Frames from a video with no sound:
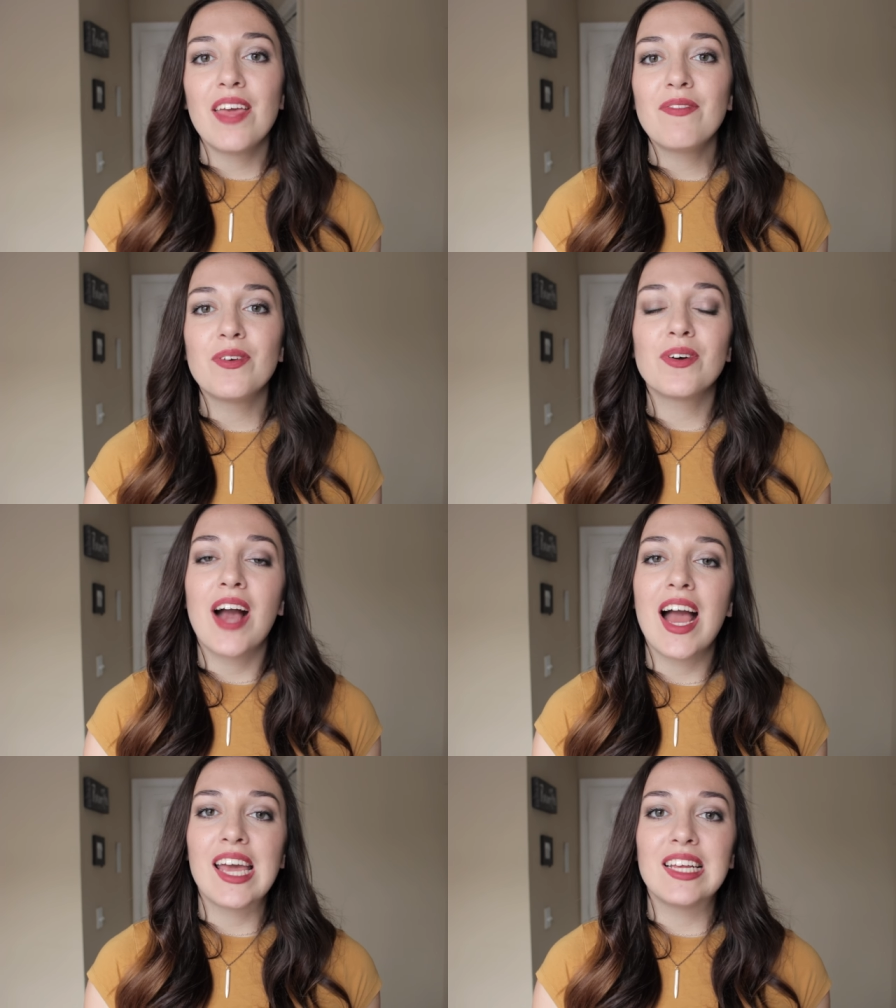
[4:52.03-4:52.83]
If your
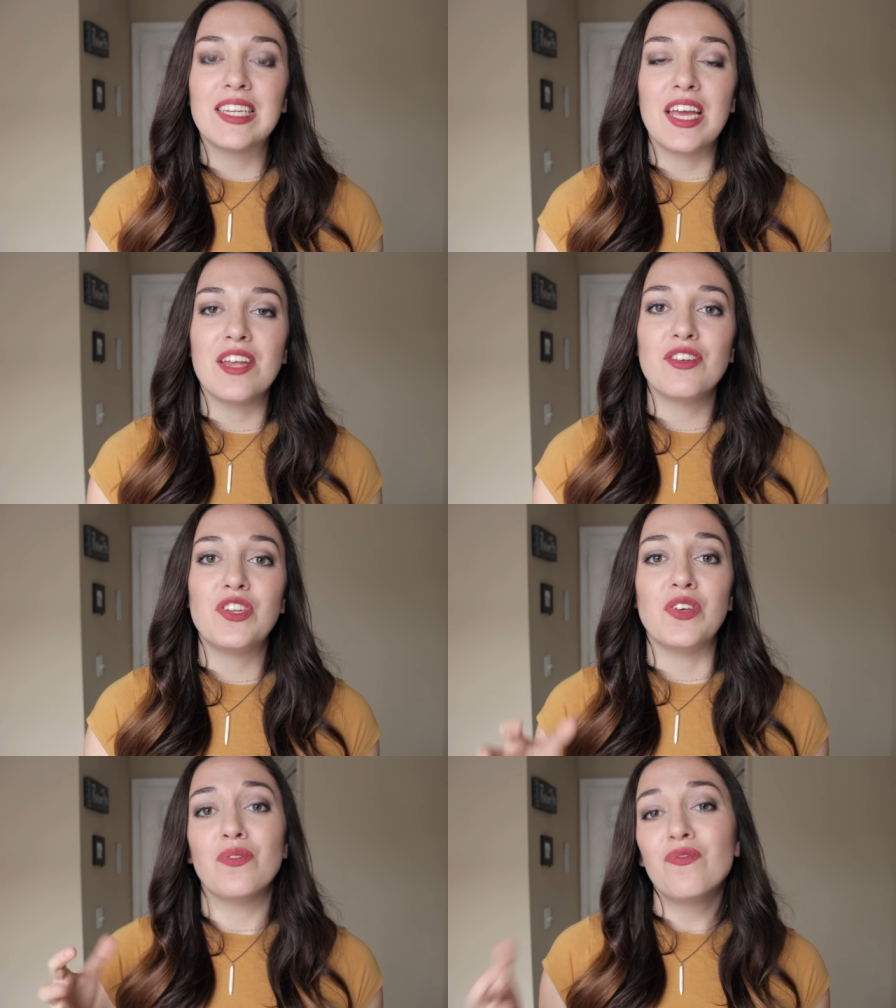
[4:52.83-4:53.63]
guy is
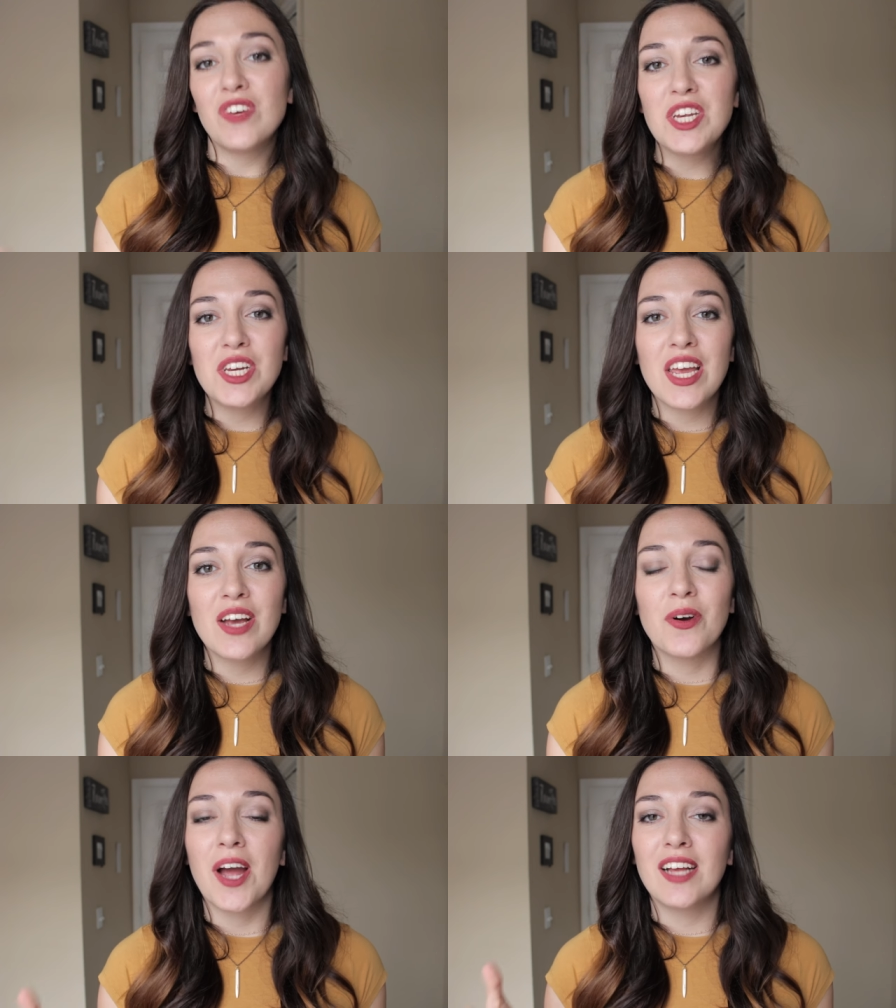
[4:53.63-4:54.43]
into
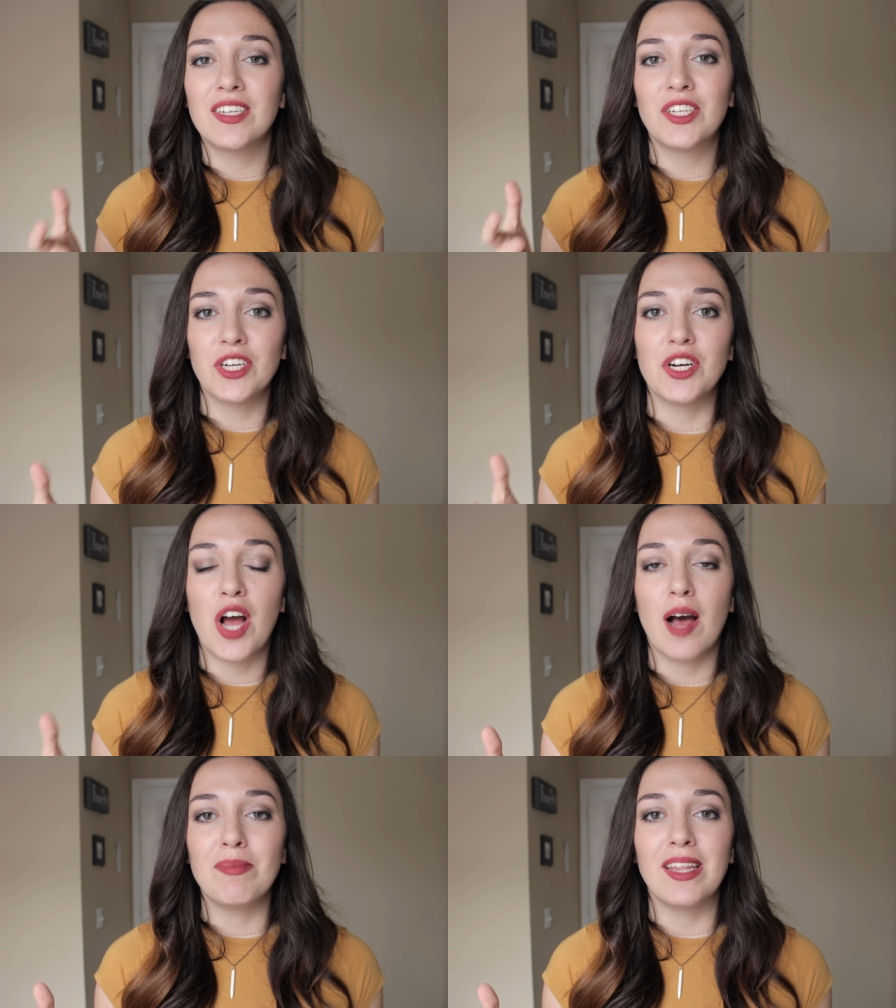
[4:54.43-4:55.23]
fishing or has a certain
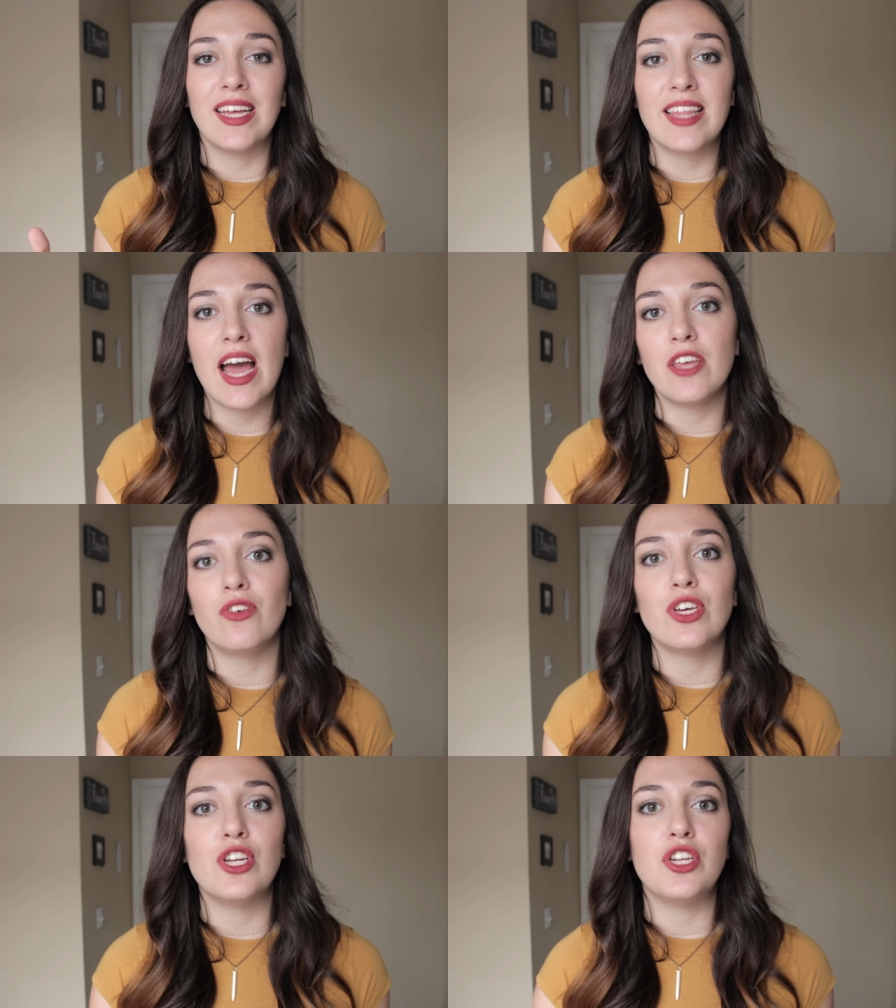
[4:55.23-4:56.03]
hobby like that,
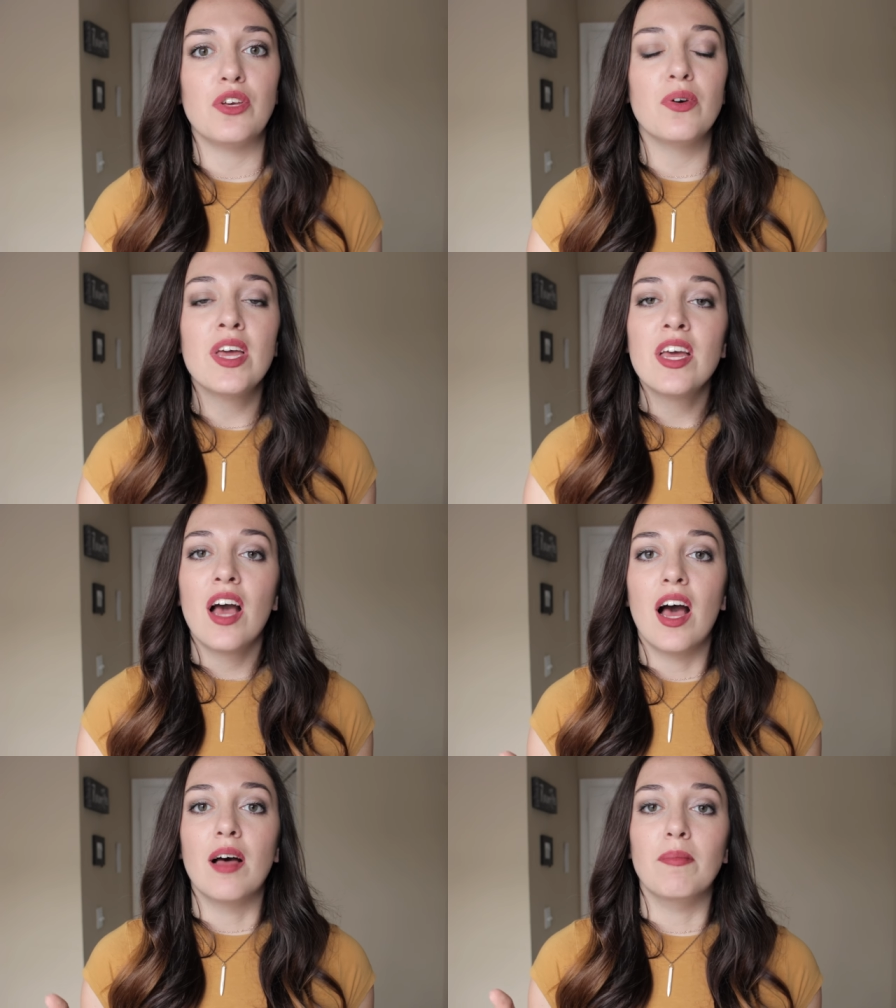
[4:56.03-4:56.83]
you could do
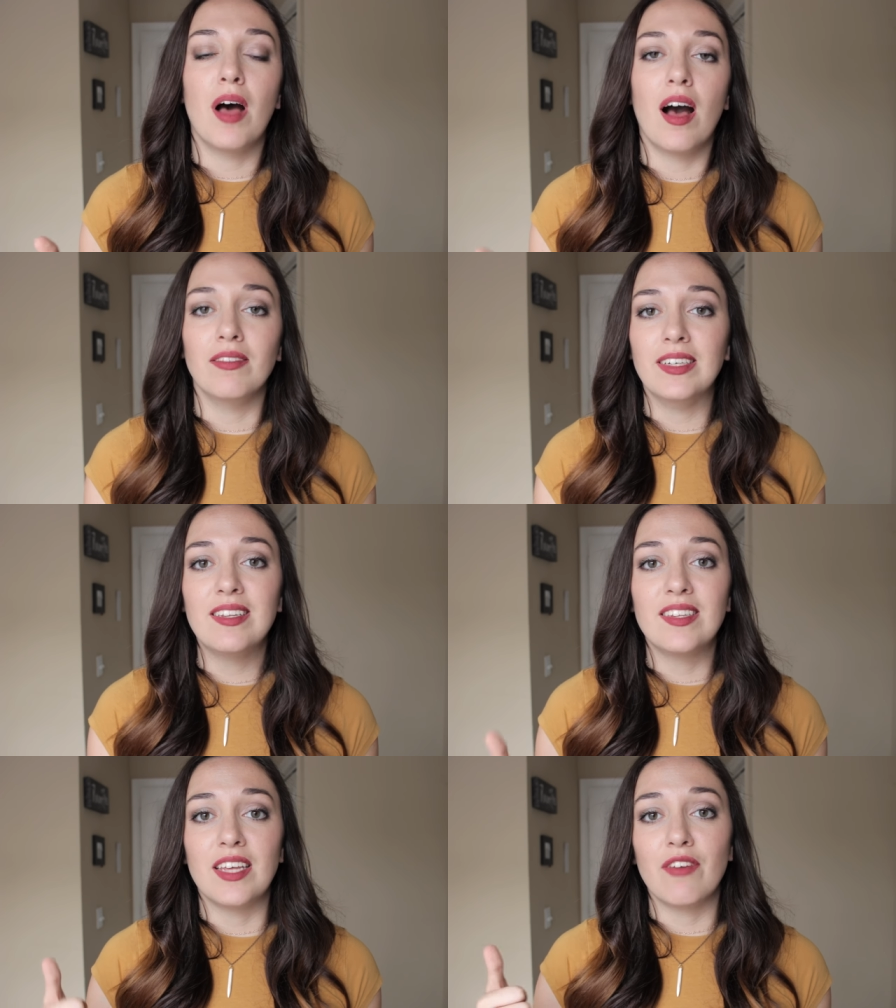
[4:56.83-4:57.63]
um,
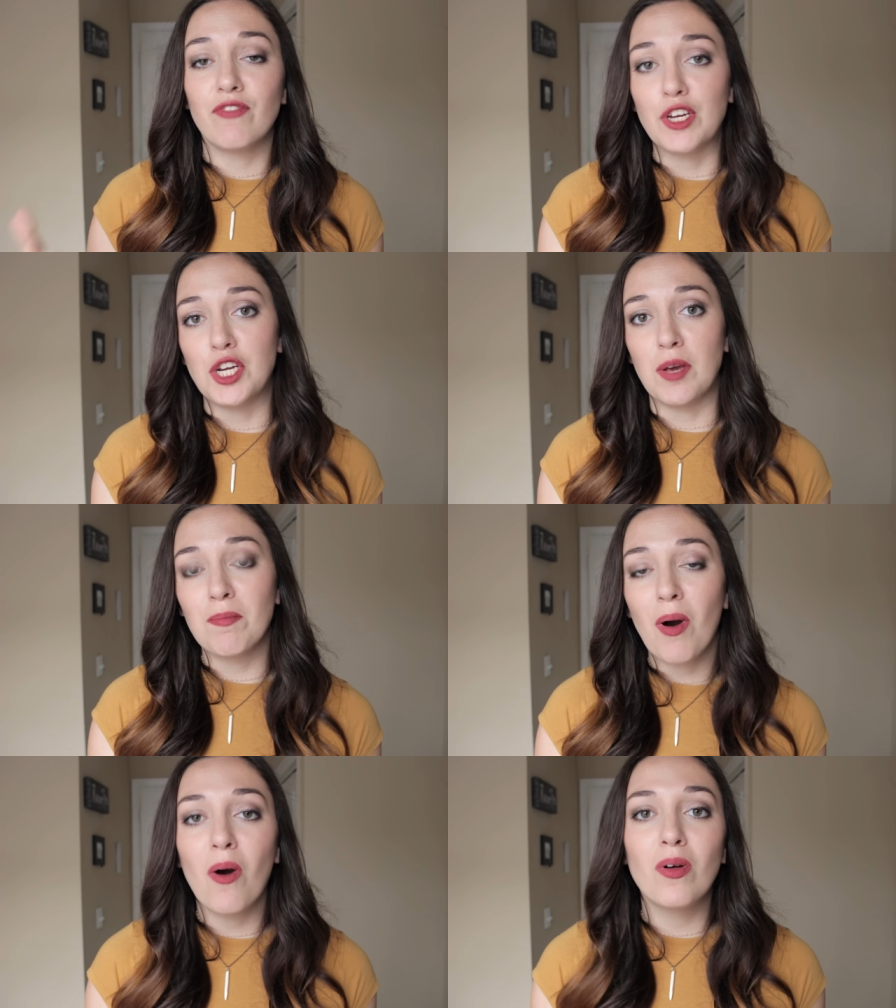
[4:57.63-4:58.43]
obviously
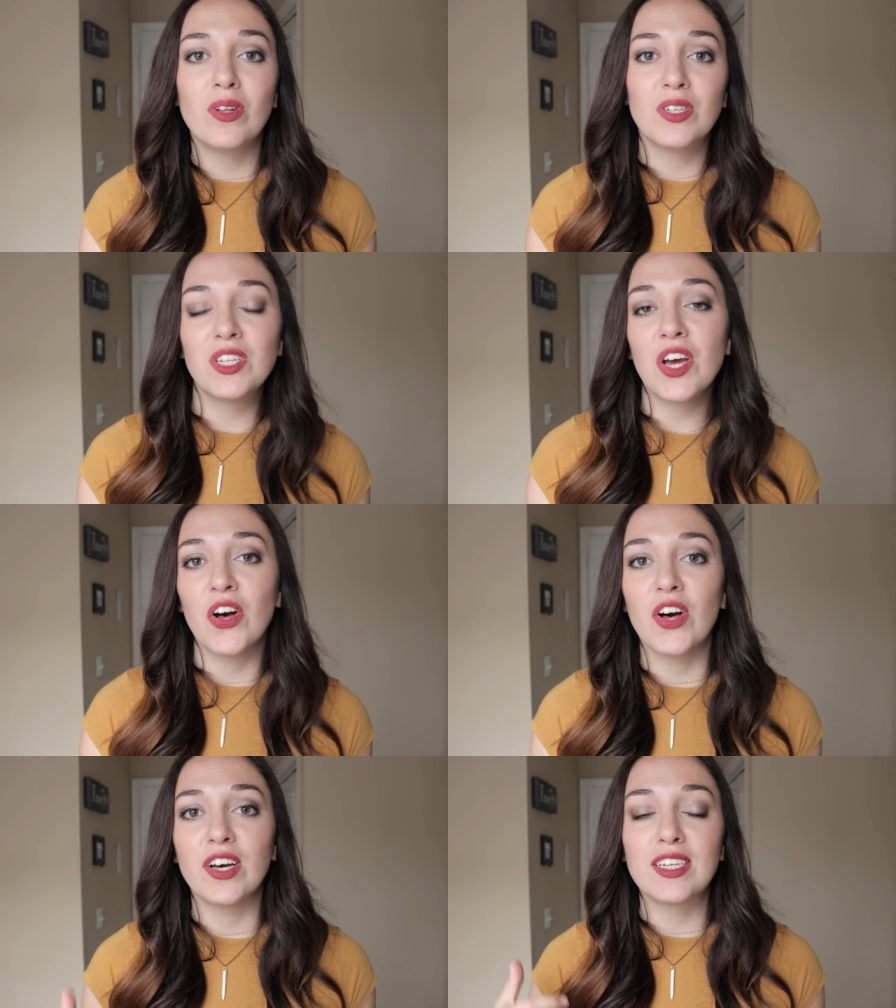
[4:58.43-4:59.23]
fishing poles,
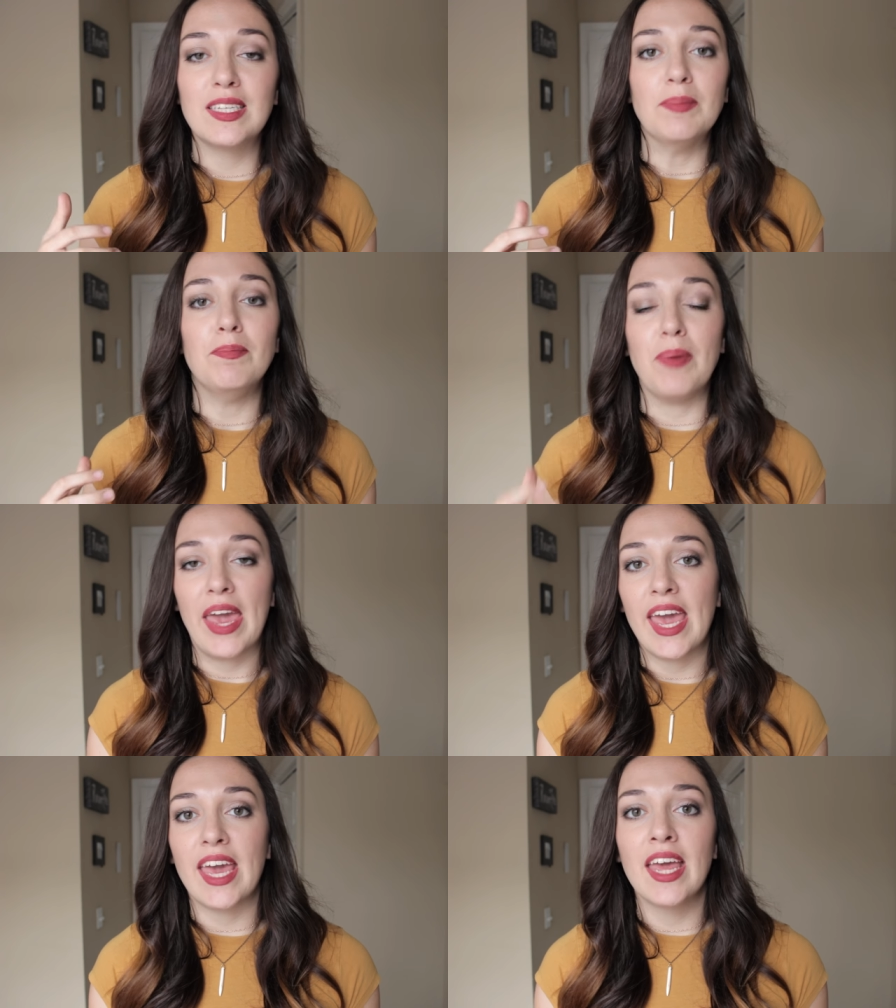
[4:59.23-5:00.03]
hooks,
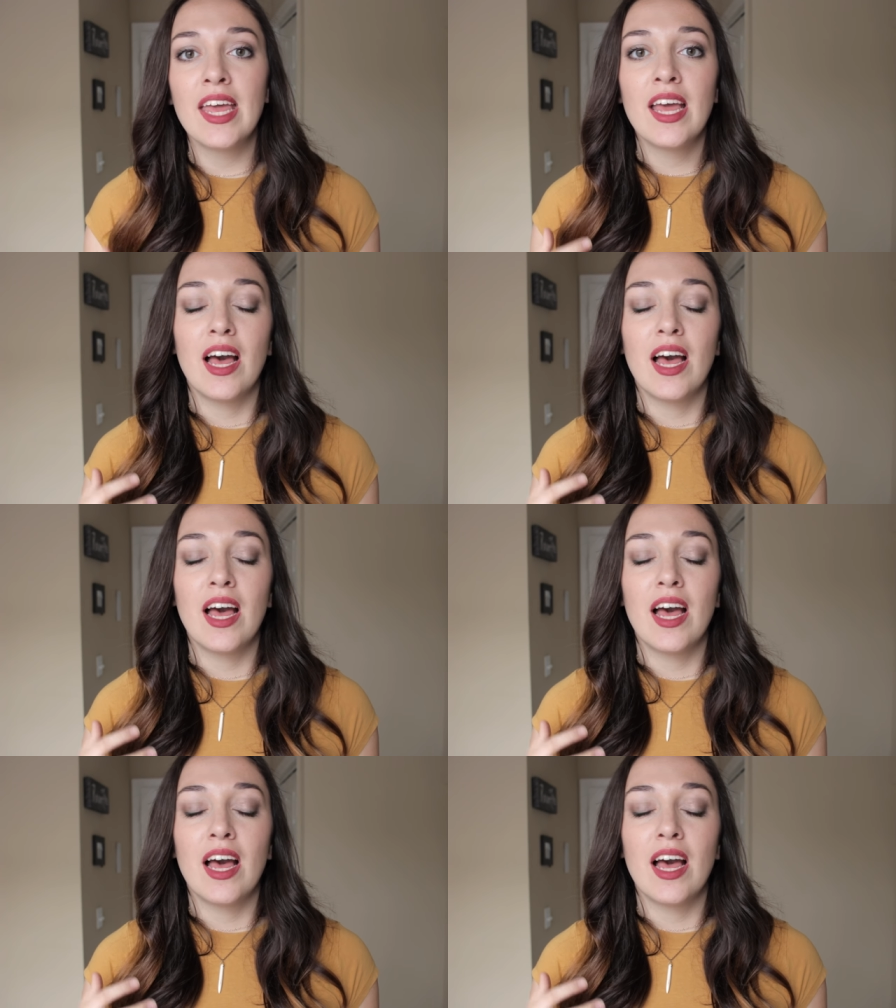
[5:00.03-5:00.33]
bait,